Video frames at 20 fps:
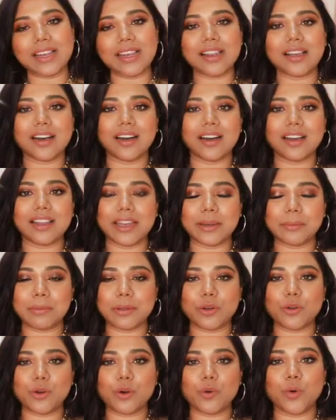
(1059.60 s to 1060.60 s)
Let me
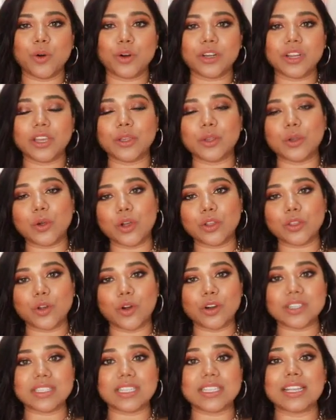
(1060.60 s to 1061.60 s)
know what are your
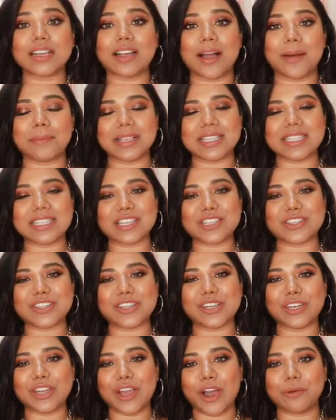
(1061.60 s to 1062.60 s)
thoughts in the comment
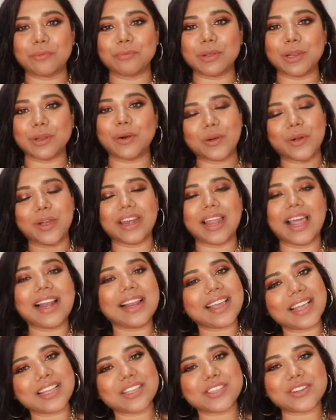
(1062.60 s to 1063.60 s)
section down below, and I'll
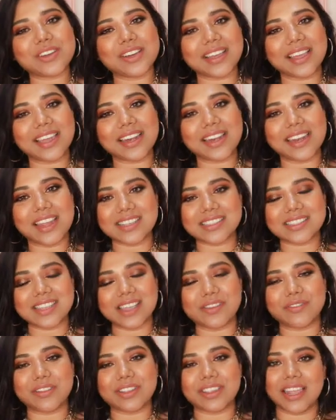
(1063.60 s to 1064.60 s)
catch you again next
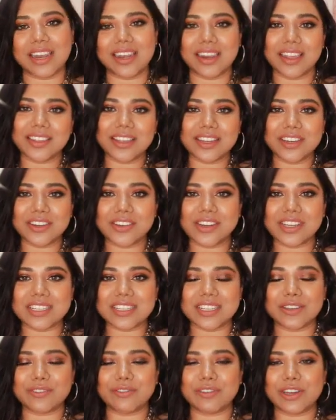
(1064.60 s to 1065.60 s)
time with another
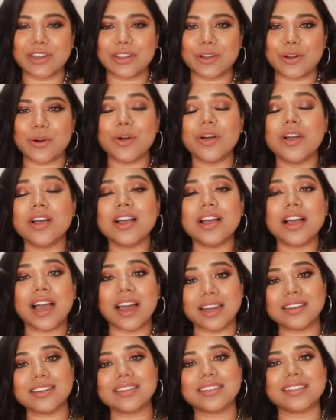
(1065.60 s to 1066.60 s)
interesting video.
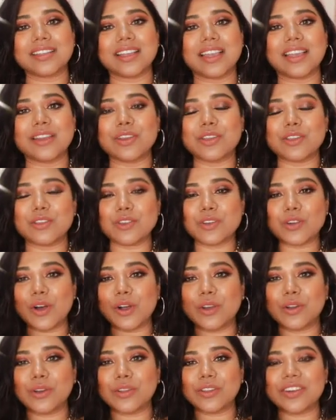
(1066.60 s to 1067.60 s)
Until then, you
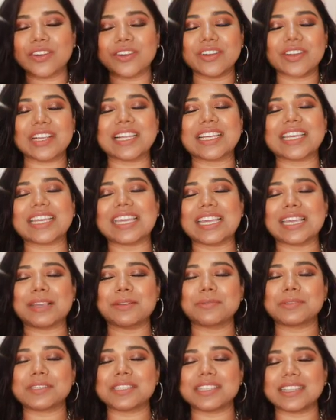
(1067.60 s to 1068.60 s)
all know the drill.
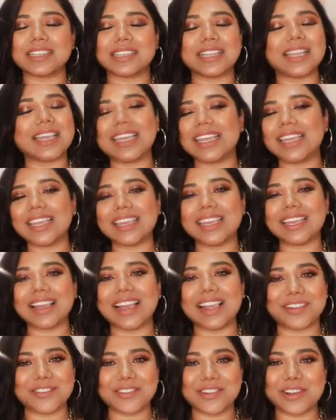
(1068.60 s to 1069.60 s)
Keep slaying.
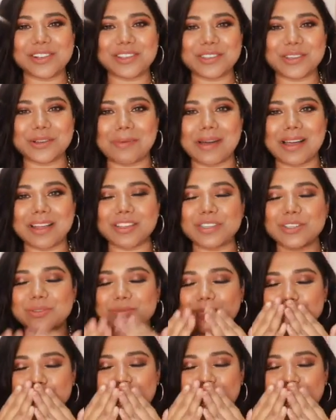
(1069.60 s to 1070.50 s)
I love you all so much.